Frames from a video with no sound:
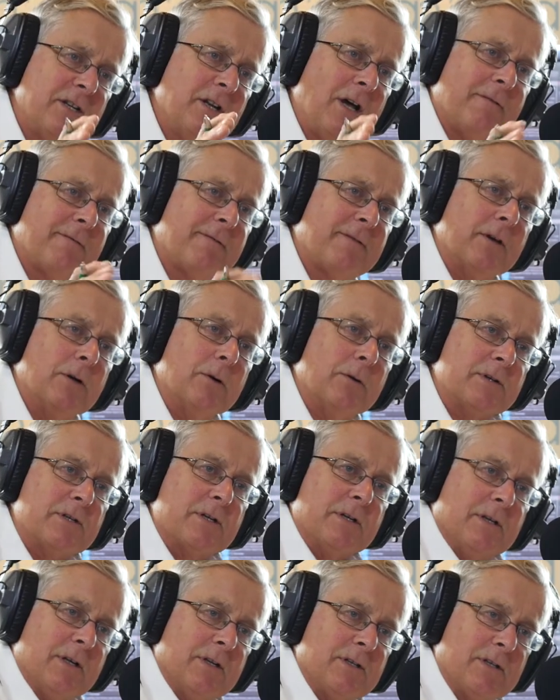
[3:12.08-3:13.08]
enough, though,
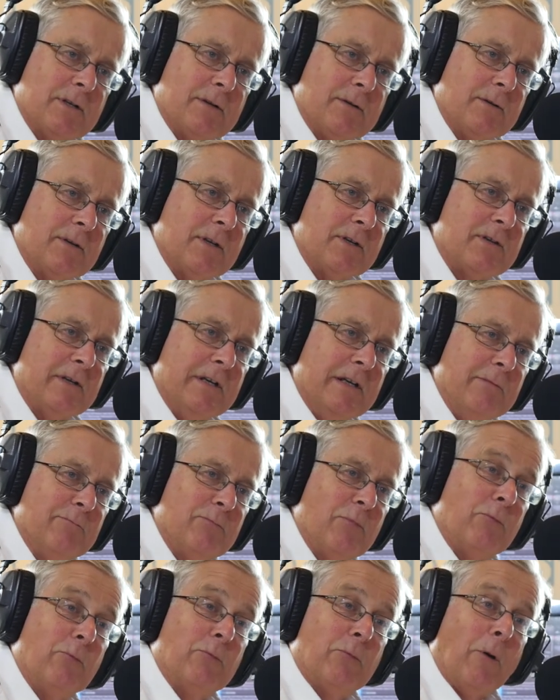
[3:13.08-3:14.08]
as a, as a, the
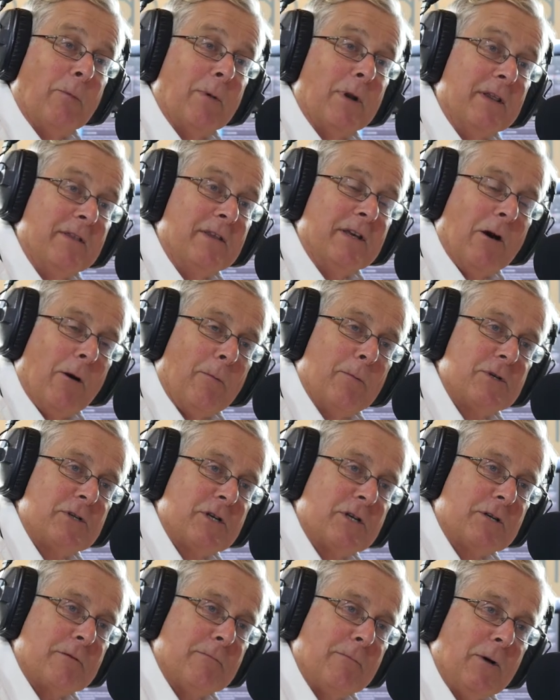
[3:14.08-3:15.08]
probably the
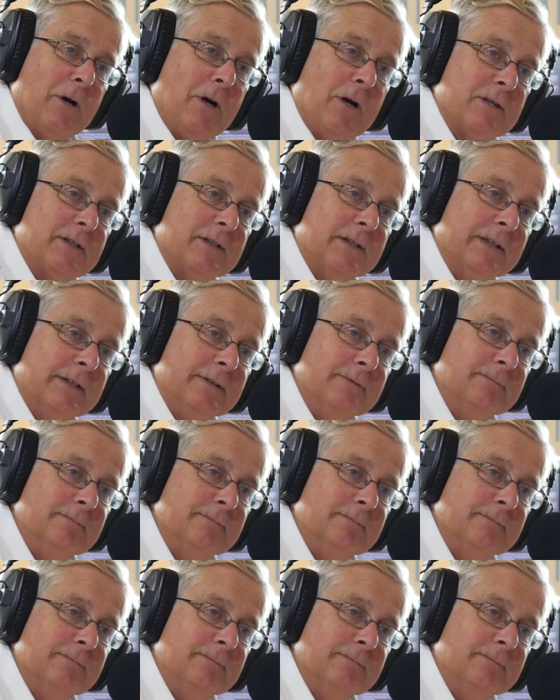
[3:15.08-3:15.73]
opposition party?